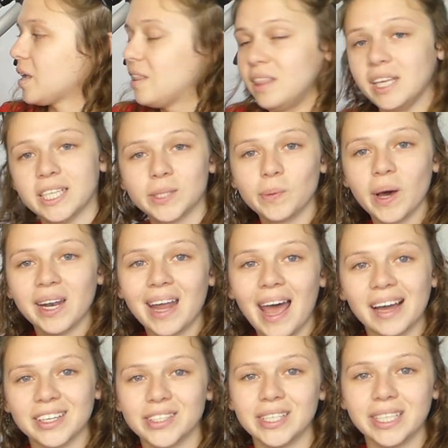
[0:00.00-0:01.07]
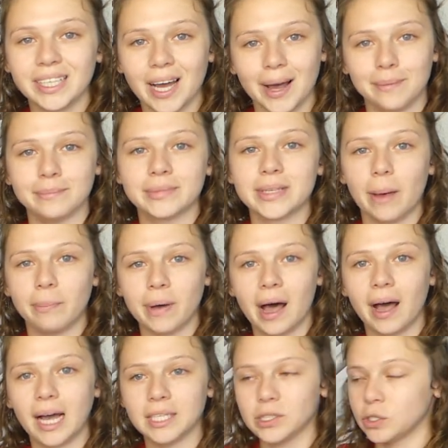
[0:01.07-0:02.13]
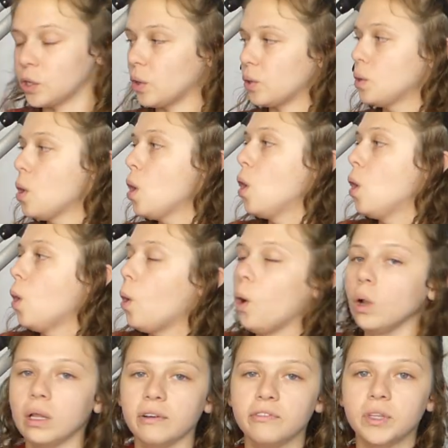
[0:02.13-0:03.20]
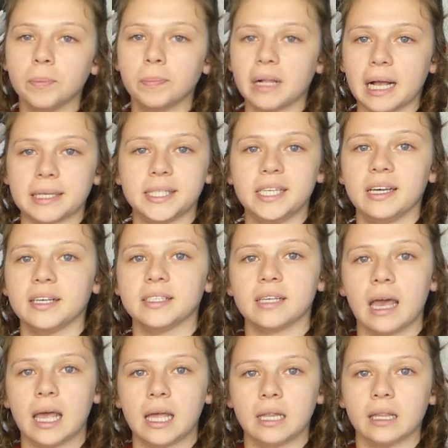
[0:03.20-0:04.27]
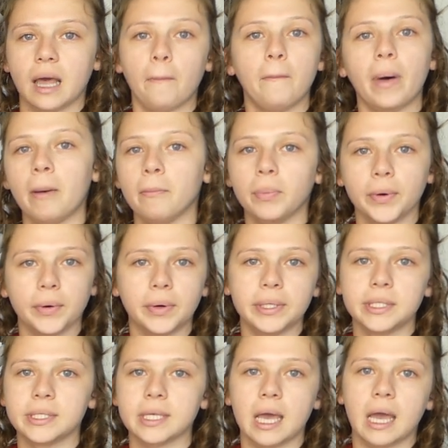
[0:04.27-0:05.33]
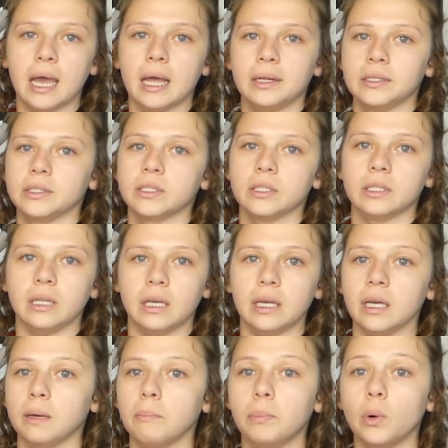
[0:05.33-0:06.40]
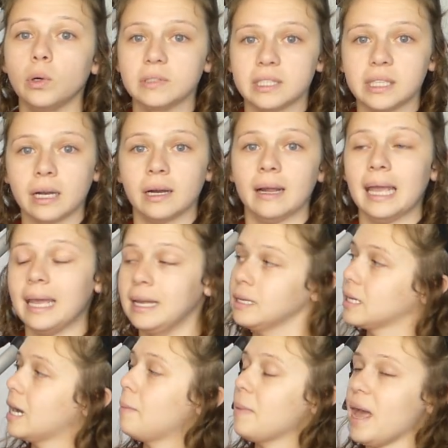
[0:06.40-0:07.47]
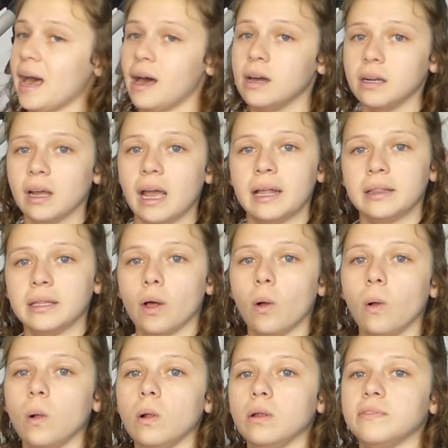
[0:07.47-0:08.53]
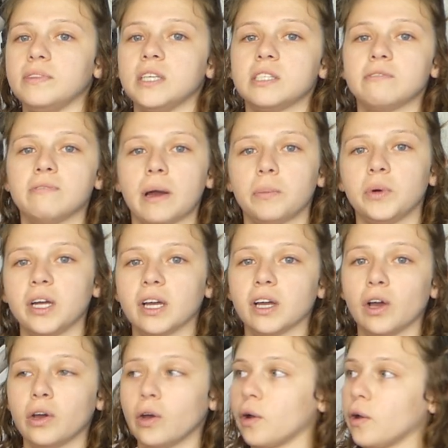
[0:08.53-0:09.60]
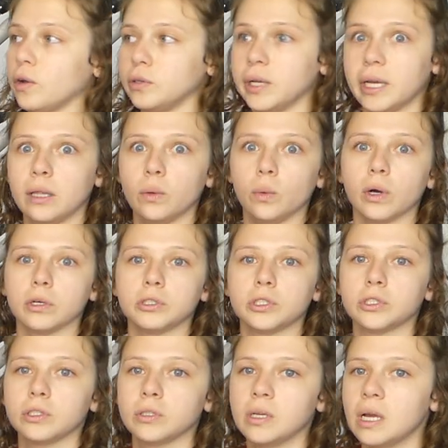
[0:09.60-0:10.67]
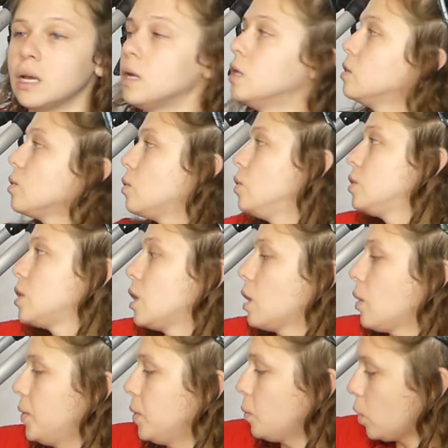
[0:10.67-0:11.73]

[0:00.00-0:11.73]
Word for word: This one actually comes apart, so all of the plastics and like bum boards and the boards that are in come out, and all of this fabric can go in the wash. The hood can go in the